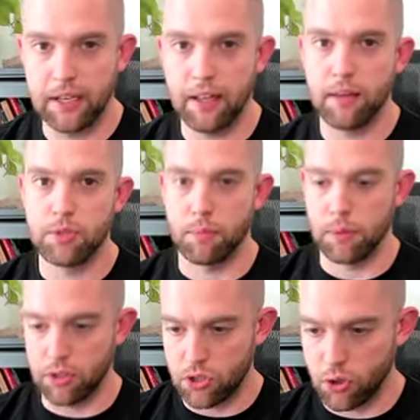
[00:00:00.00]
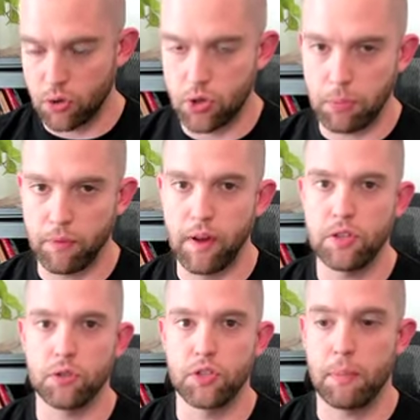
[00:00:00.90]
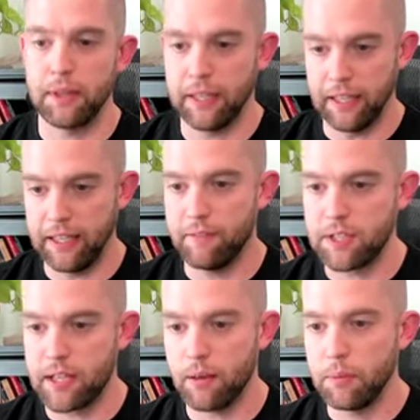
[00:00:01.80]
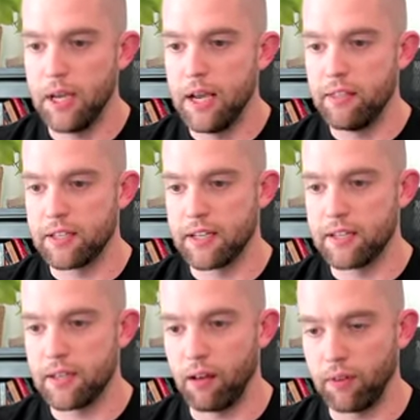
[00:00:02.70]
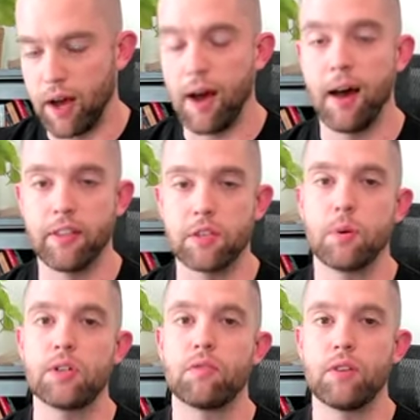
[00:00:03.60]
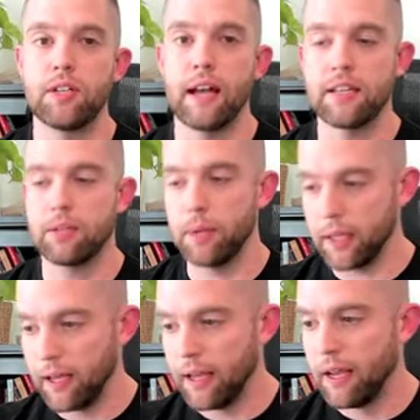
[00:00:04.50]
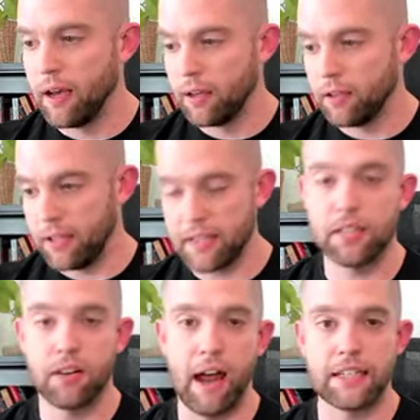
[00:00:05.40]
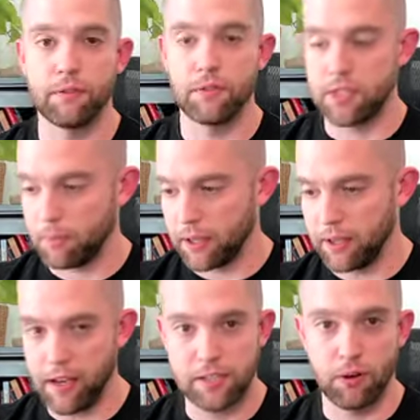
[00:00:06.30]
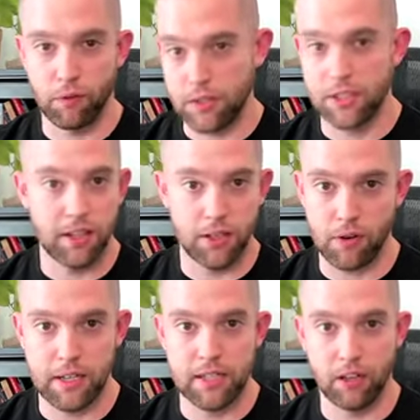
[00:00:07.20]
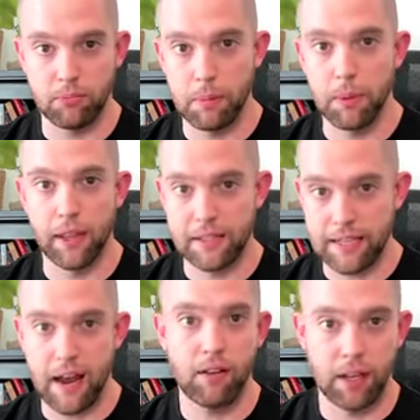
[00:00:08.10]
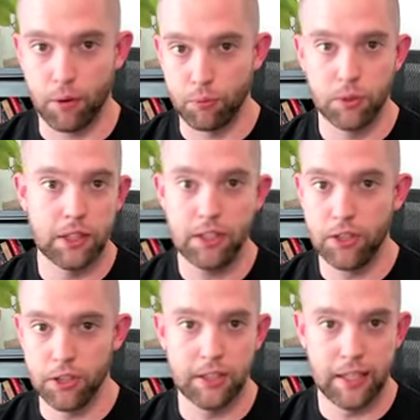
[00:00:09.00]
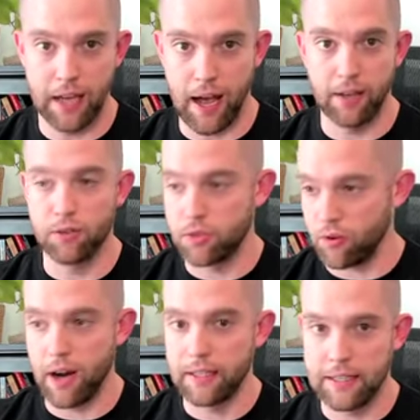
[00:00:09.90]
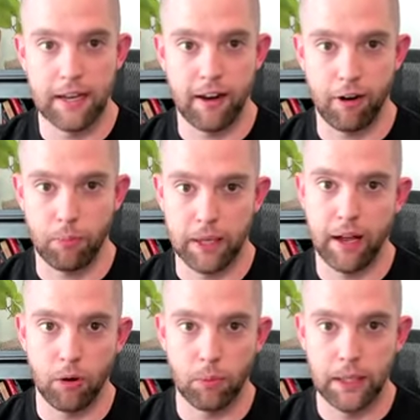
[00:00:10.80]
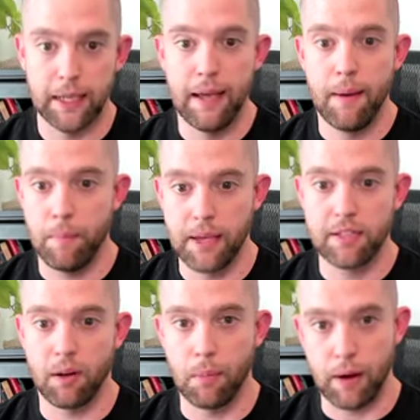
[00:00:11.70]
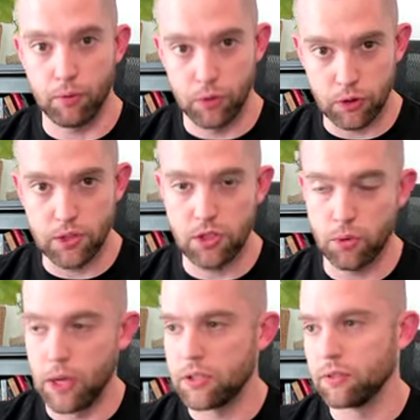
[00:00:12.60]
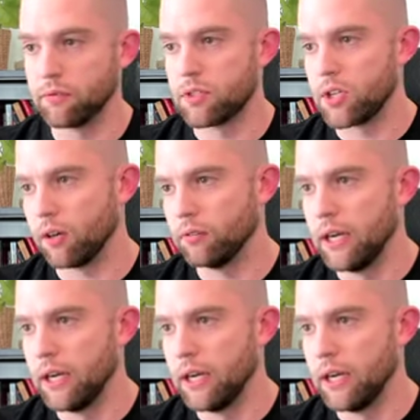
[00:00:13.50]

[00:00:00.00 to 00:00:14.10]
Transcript: to them, something that shows you're professional, something that gives them the sense of, this person reaching out to me, yes, they're asking for something. Yes, they're eventually going to try and sell to me, but they sound like a really good guy who's trying to take care of me and help me based on my real situation. So